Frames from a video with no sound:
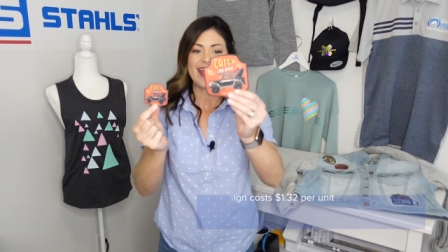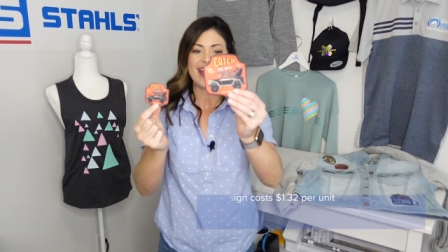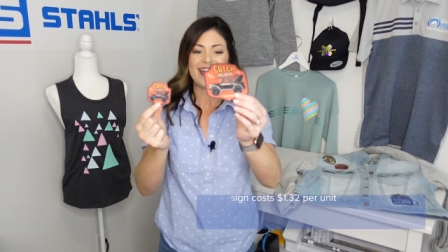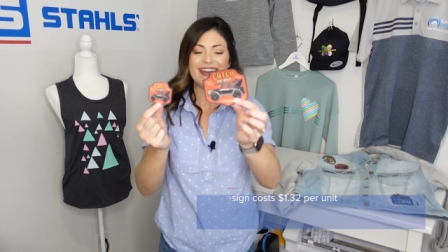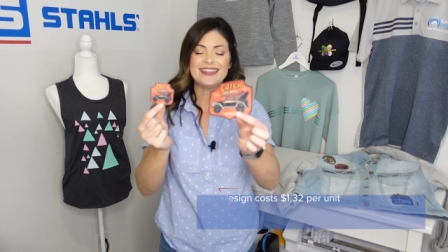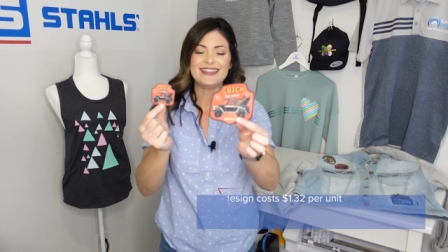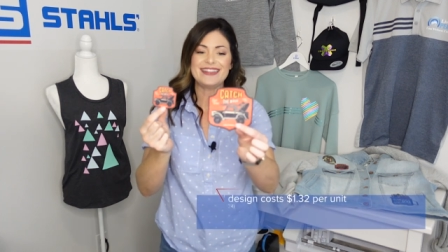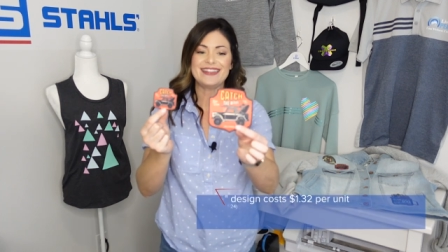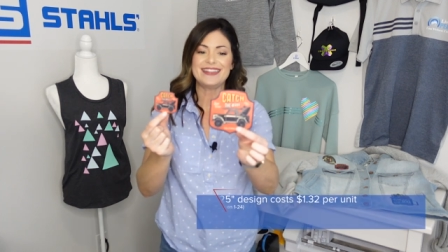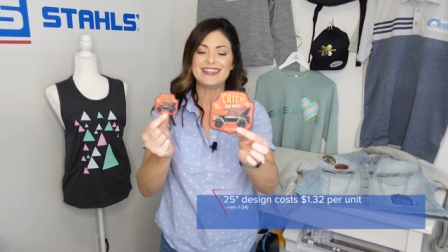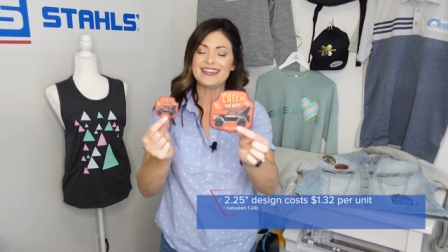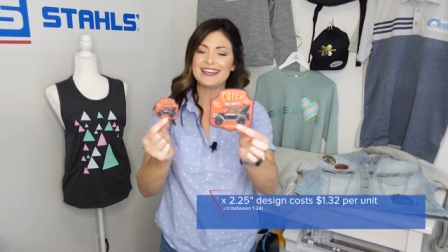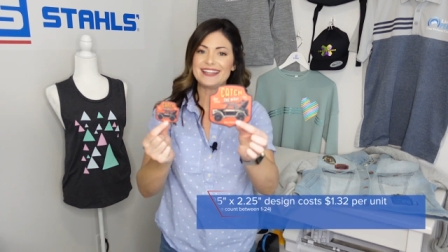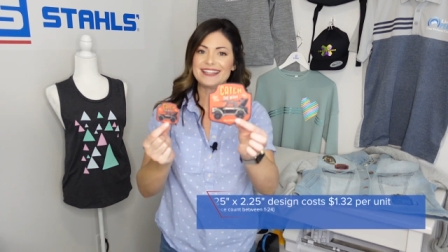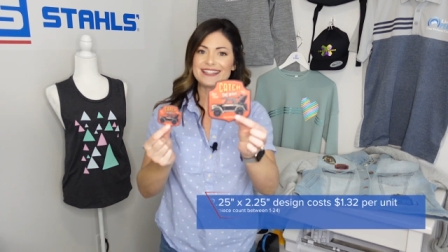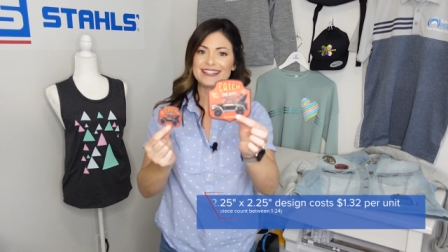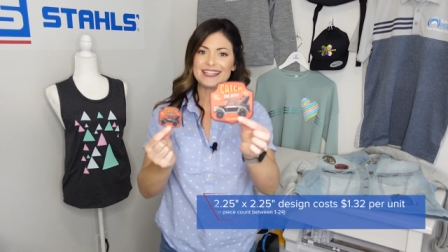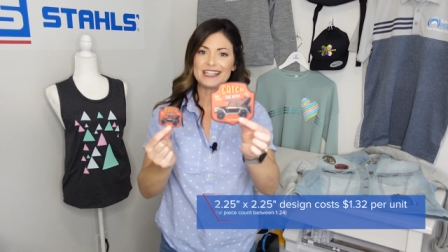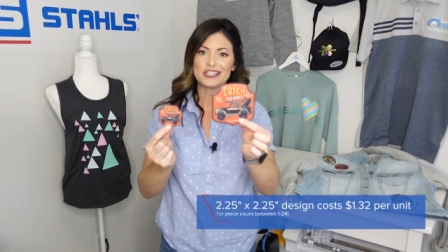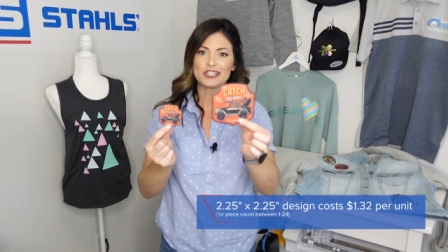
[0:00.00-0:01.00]
and
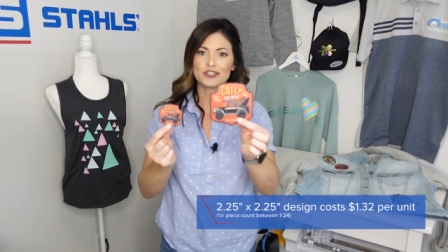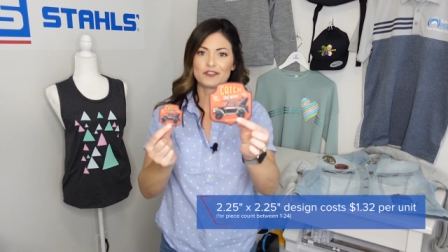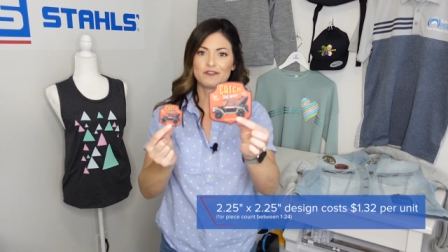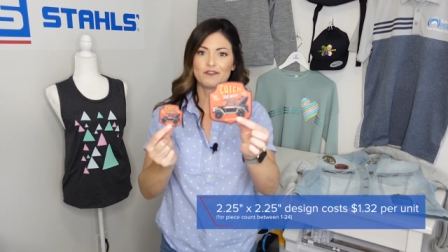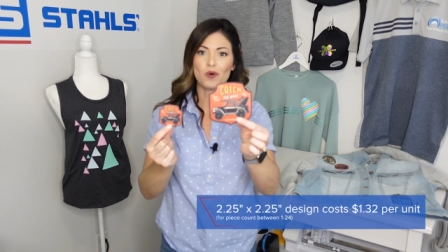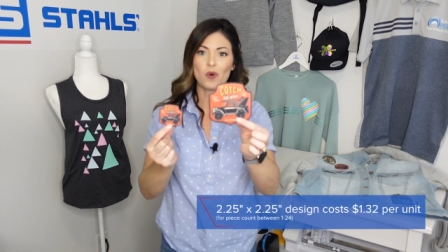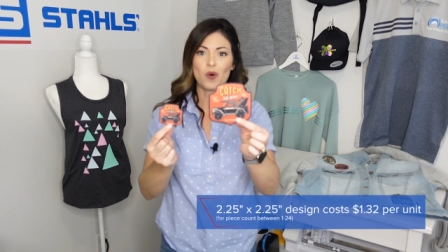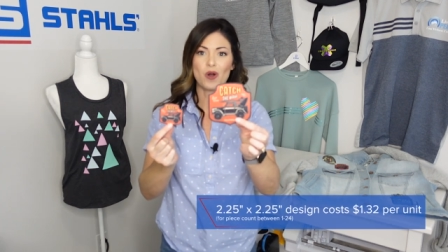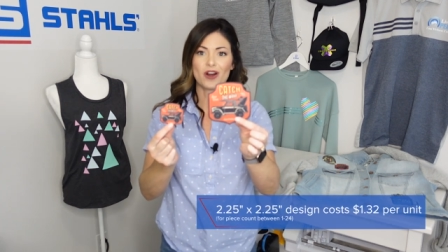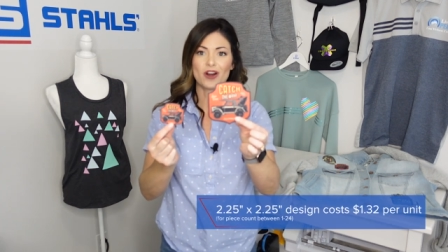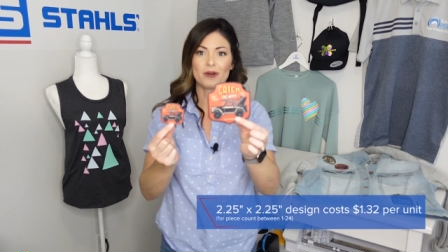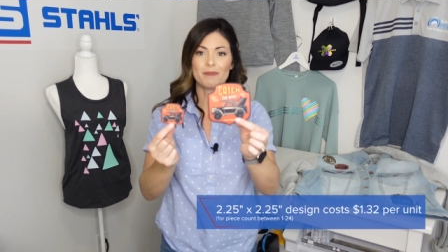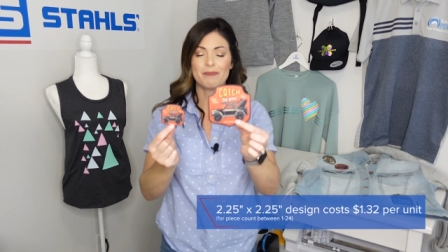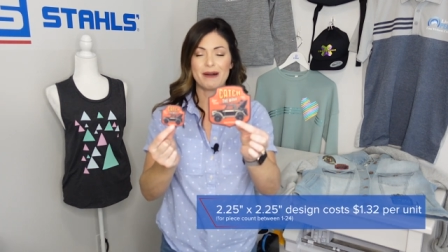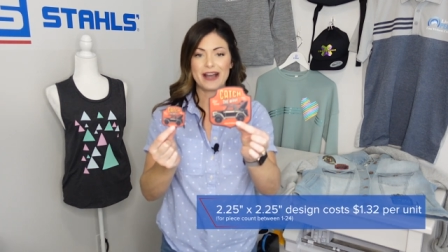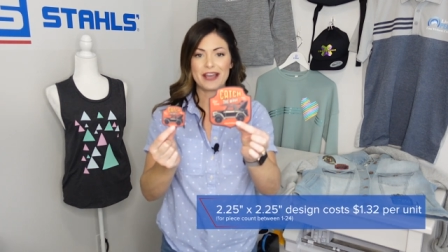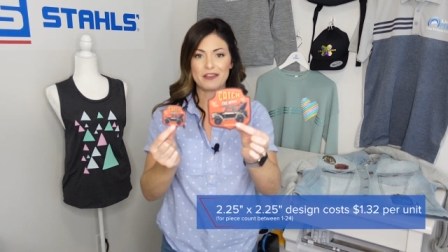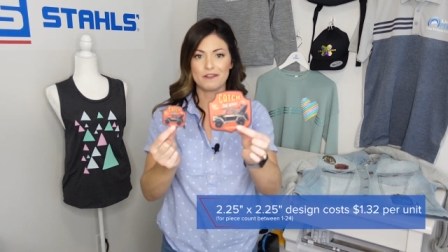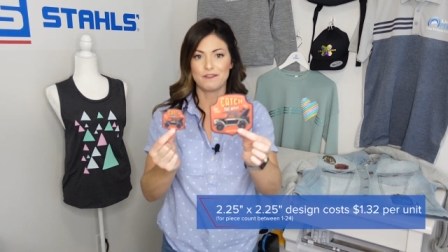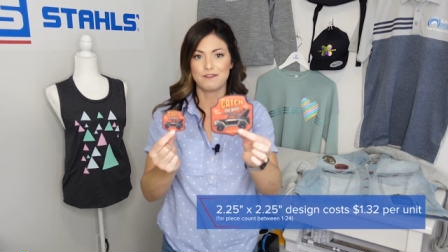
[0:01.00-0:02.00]
this is four
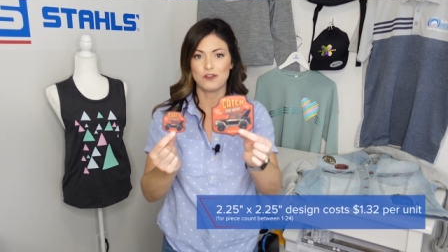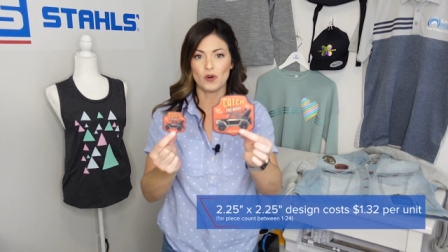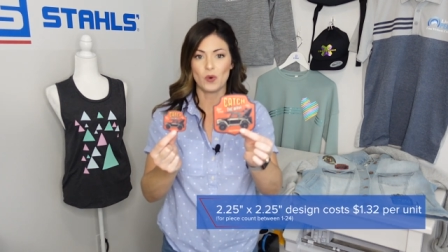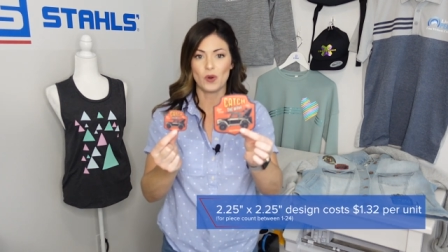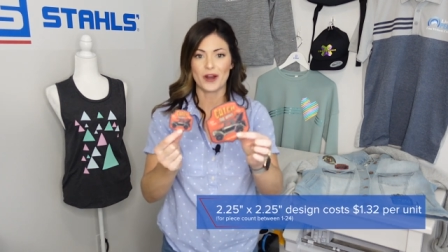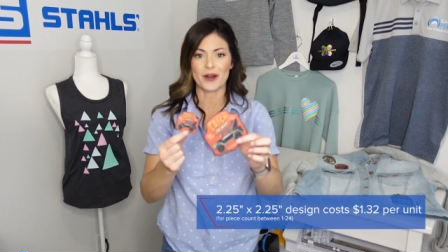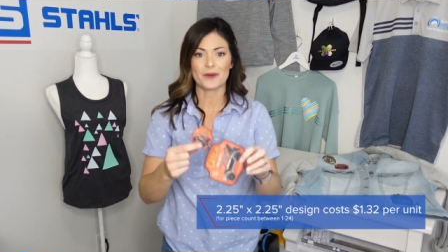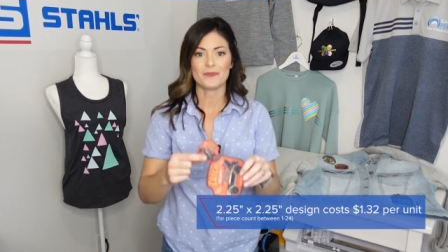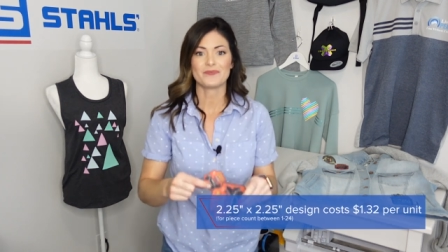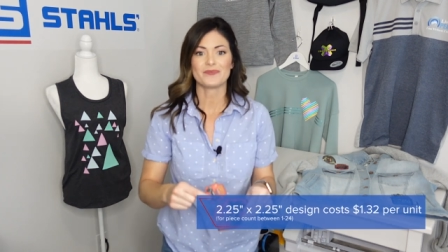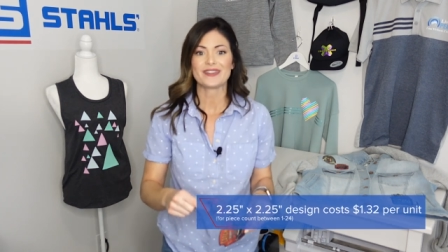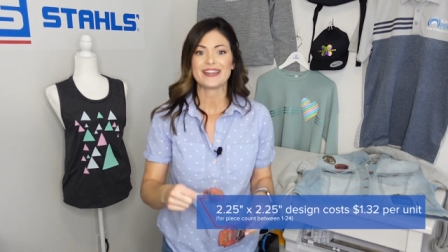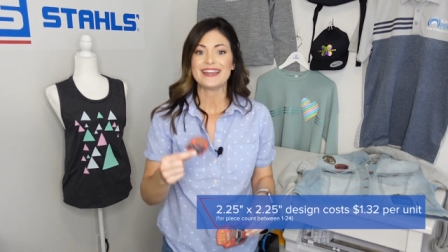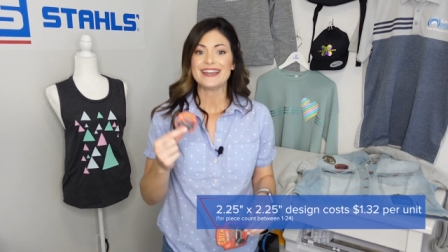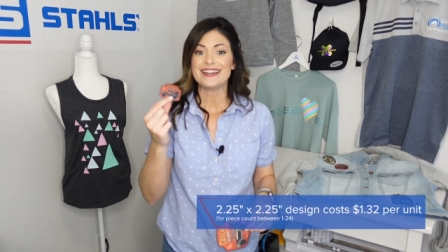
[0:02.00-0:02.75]
by four.